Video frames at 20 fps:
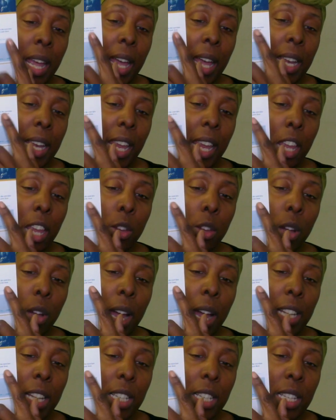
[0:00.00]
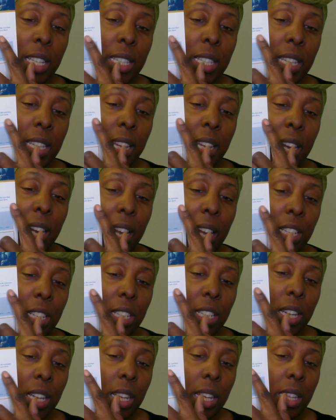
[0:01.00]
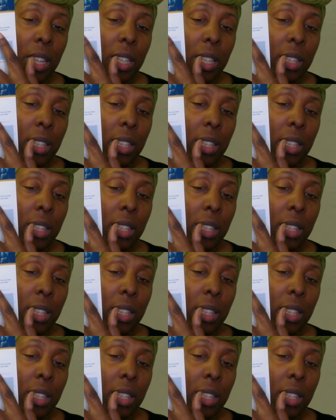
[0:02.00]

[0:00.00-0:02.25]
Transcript: And here you can't actually see it. Actually,